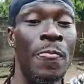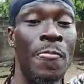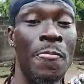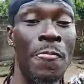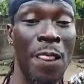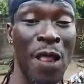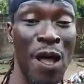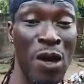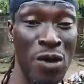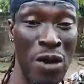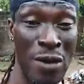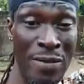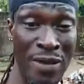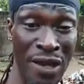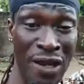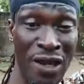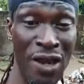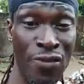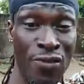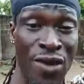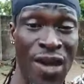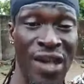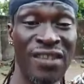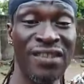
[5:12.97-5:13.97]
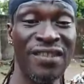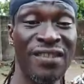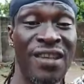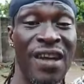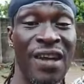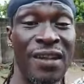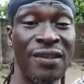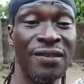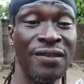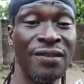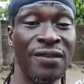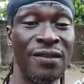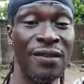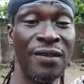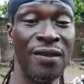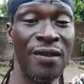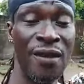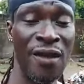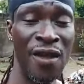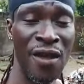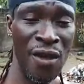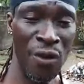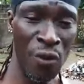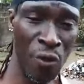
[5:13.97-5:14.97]
I make sure you get that.
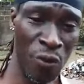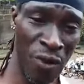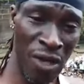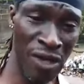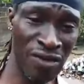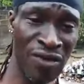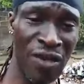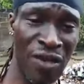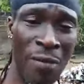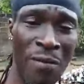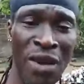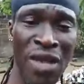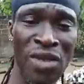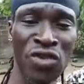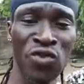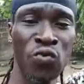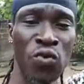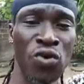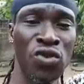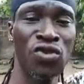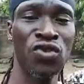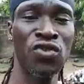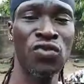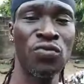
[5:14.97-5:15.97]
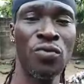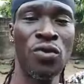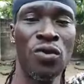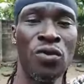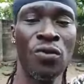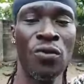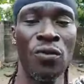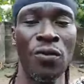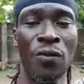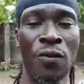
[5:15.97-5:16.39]
When I stay blessed once more.